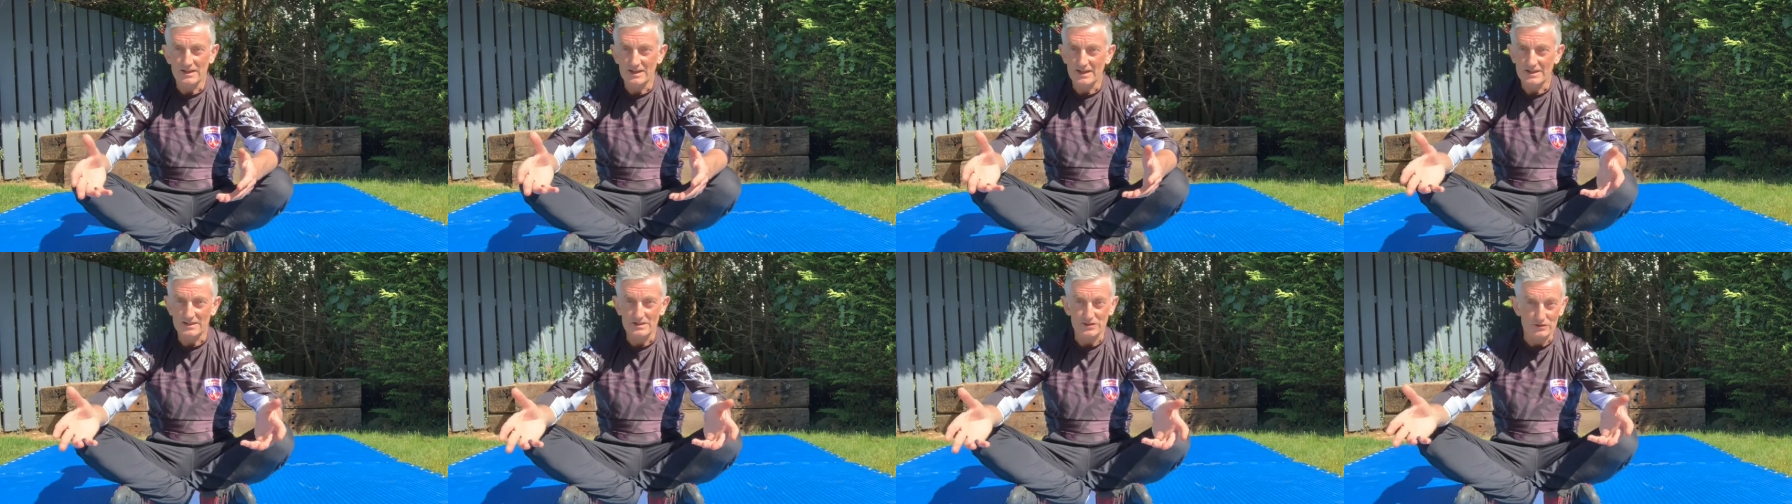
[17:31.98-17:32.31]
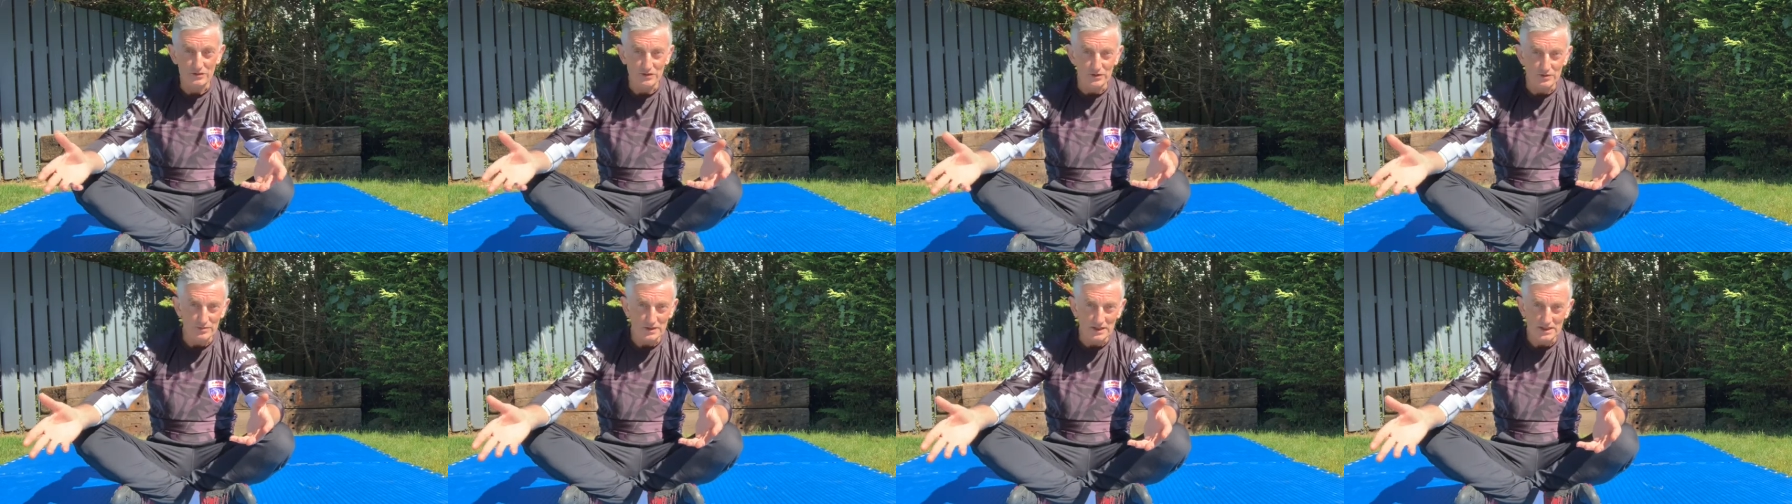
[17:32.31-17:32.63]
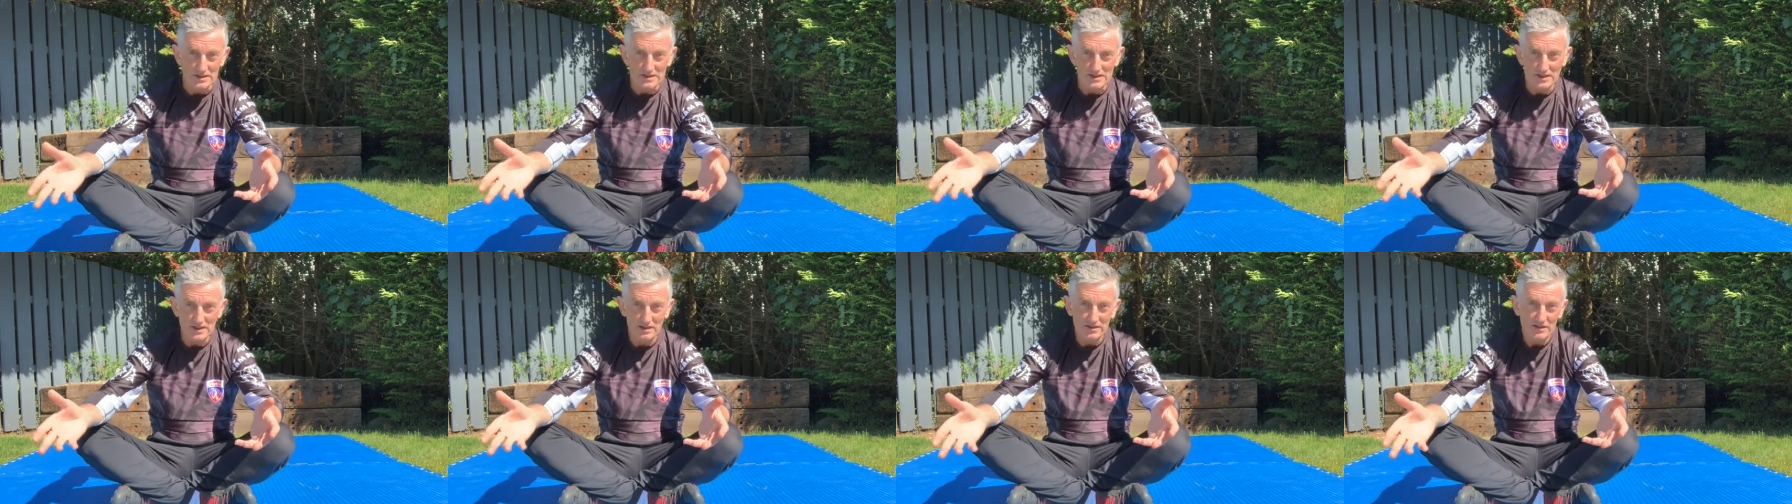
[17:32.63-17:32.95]
isn't going to make
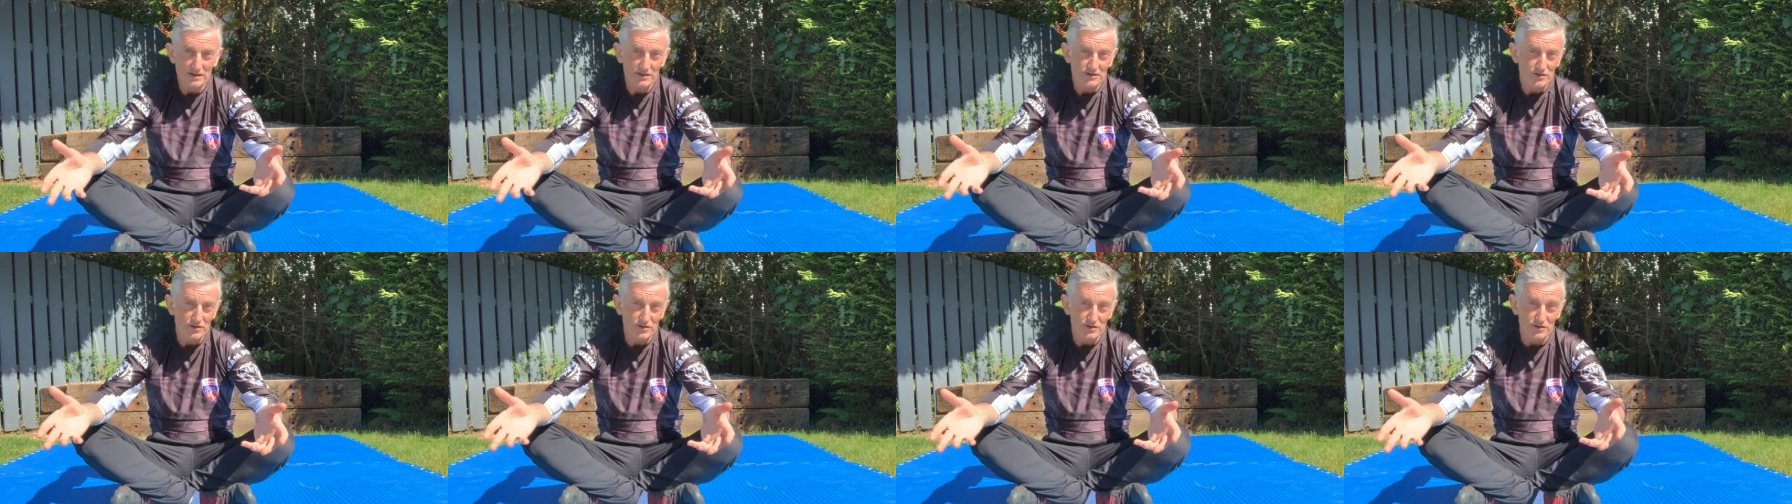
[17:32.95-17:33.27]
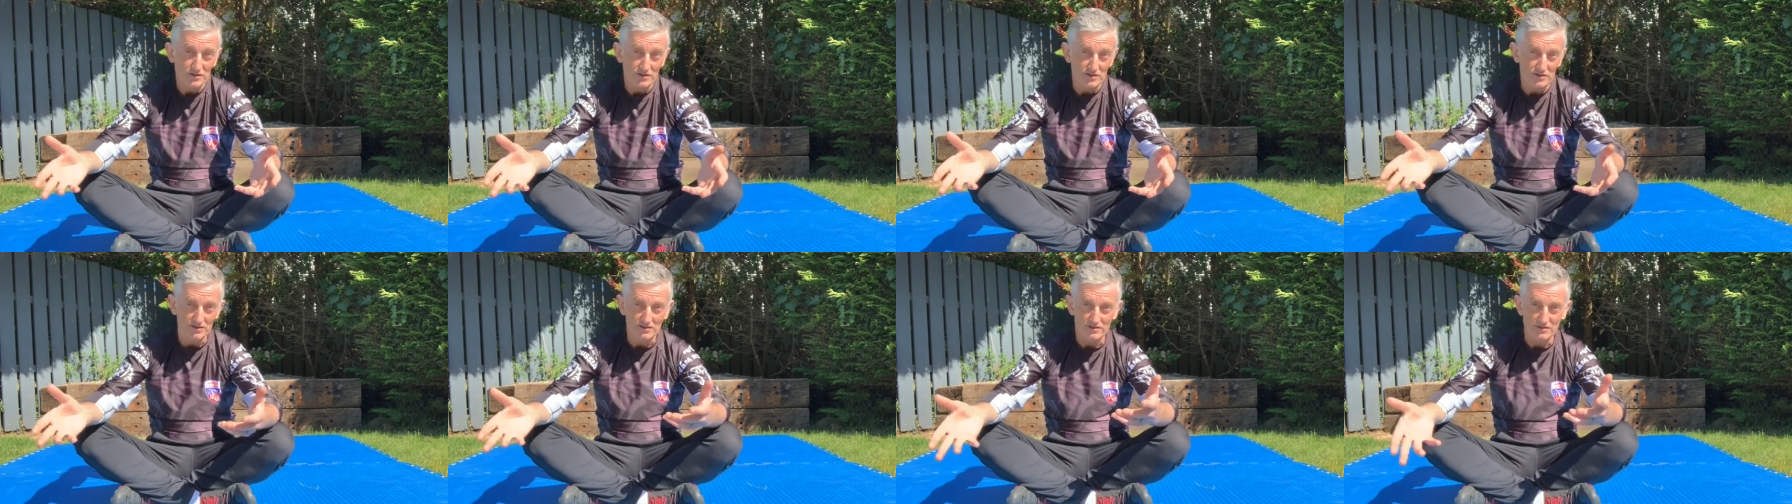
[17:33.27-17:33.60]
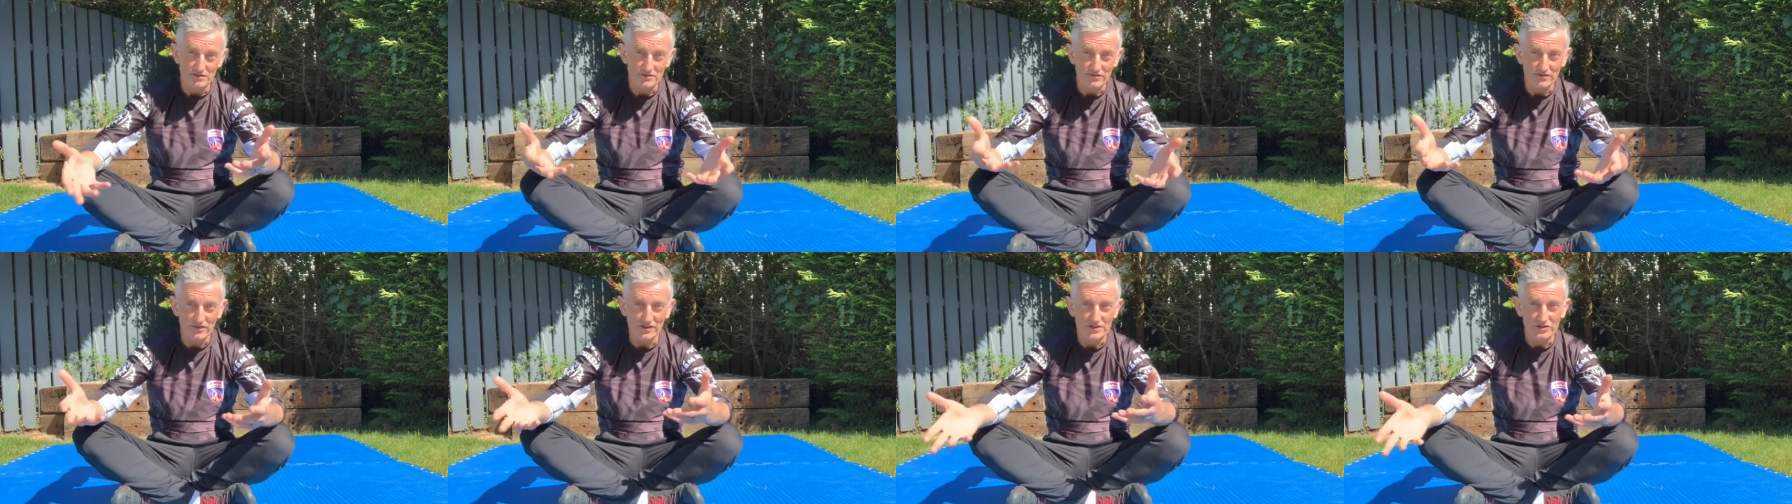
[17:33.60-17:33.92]
us healthy just because it
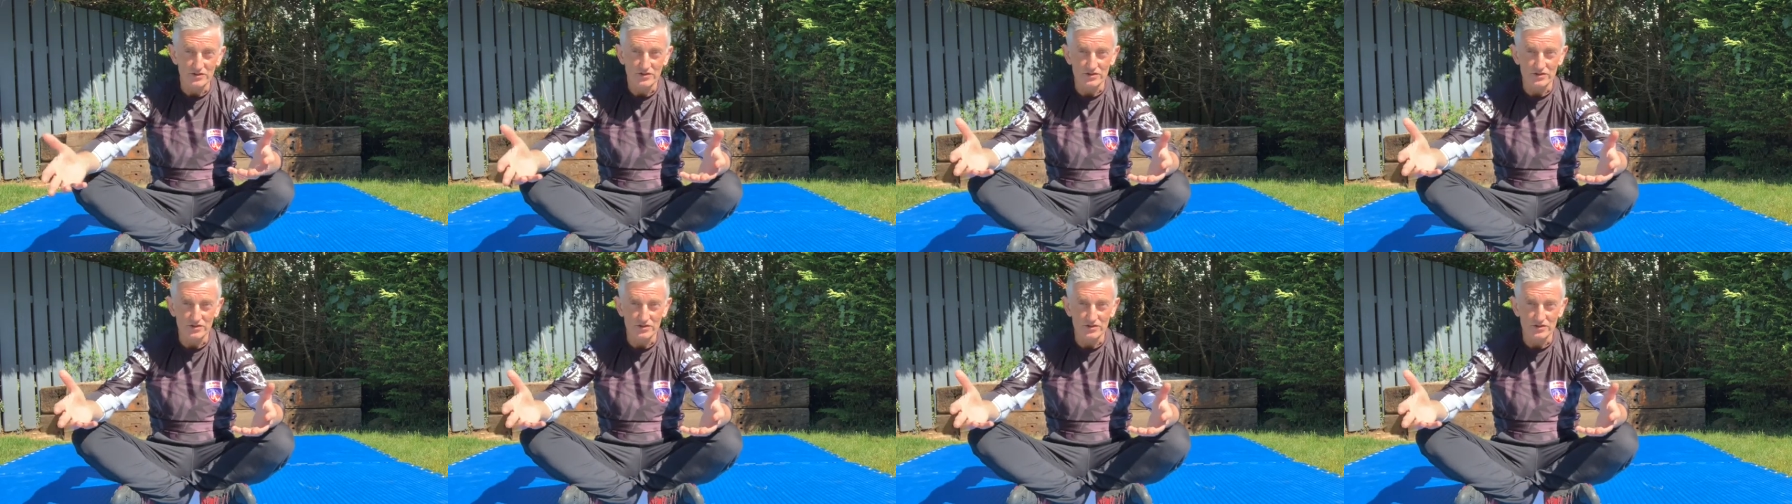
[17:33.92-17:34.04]
feels